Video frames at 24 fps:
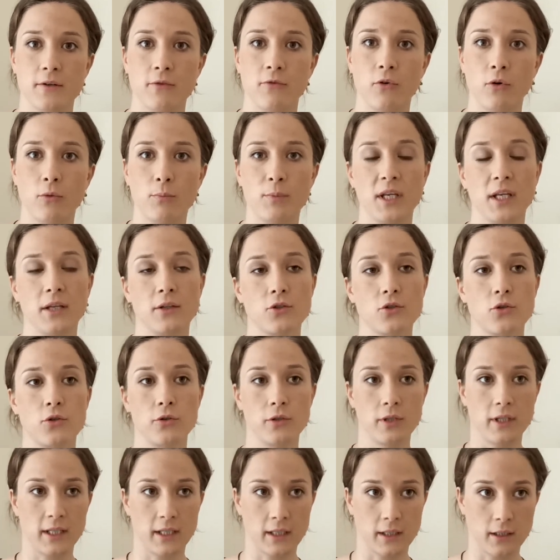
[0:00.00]
for being
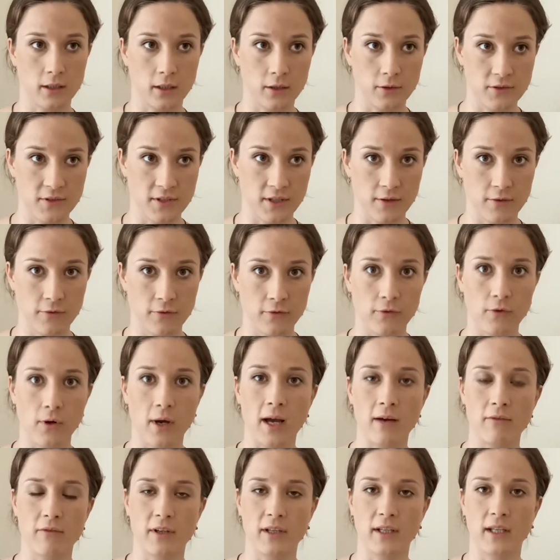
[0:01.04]
truly inclusive, for
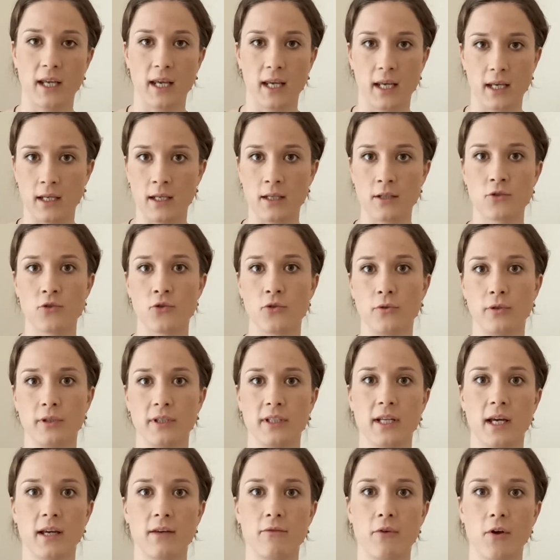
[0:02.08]
having a truly
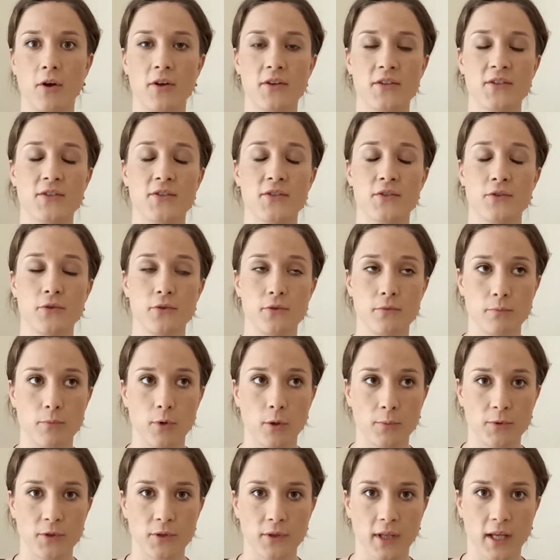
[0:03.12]
diverse student
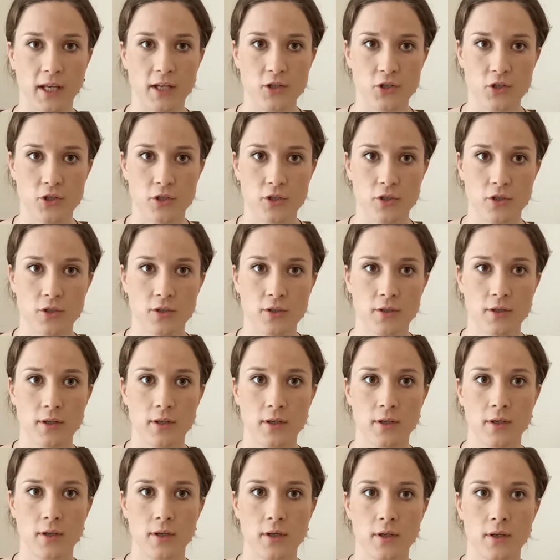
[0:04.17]
population.
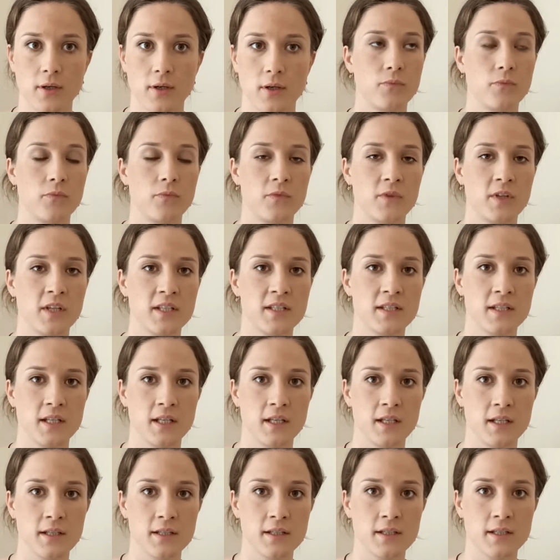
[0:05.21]
This
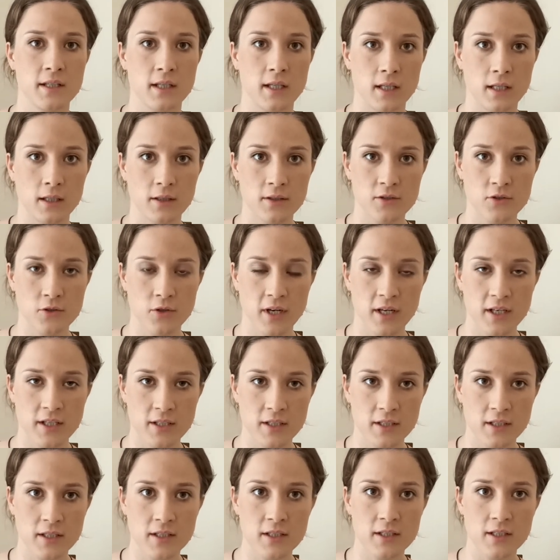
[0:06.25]
is
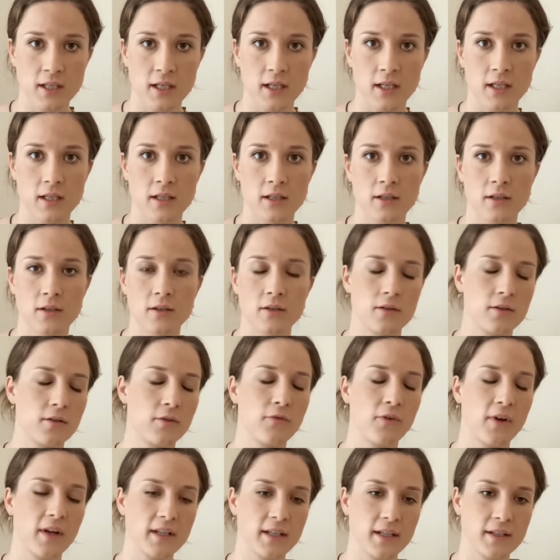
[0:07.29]
illustrated in the
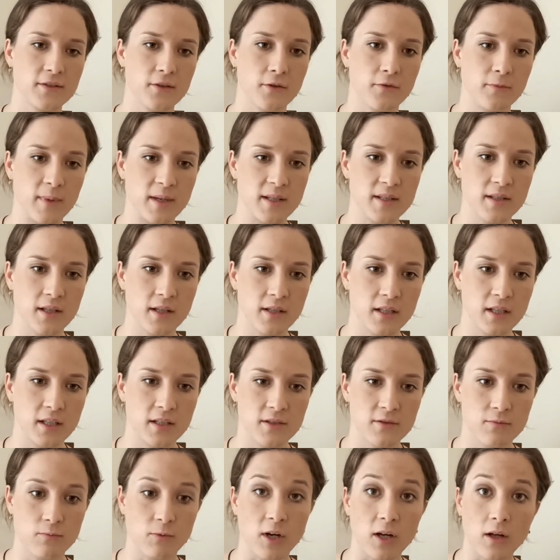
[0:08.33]
findings of my study
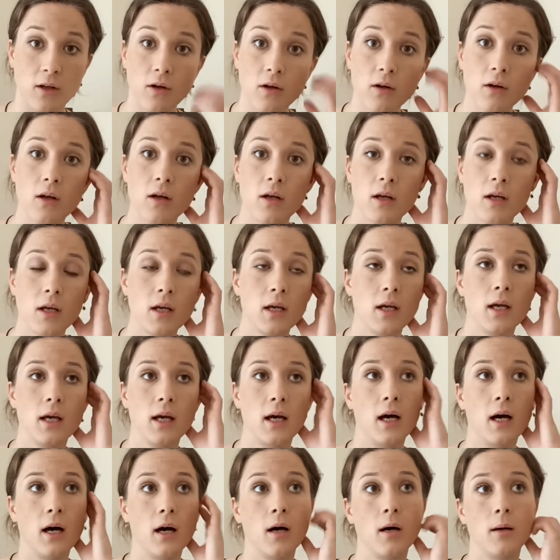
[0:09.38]
as well,
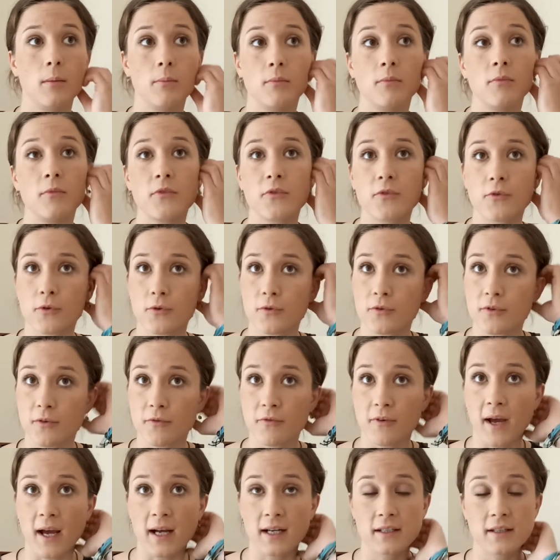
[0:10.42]
through the
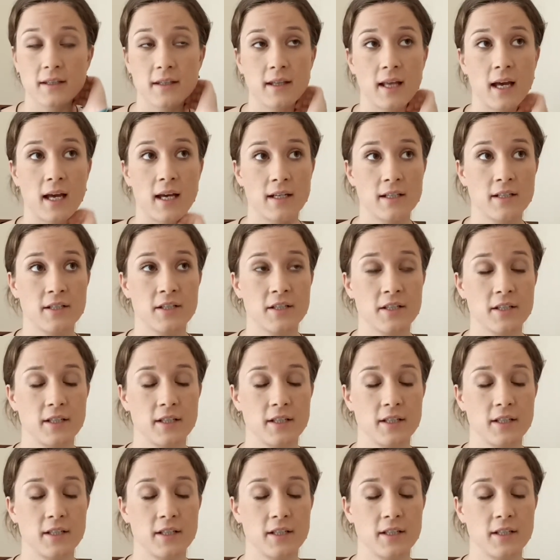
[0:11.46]
fact that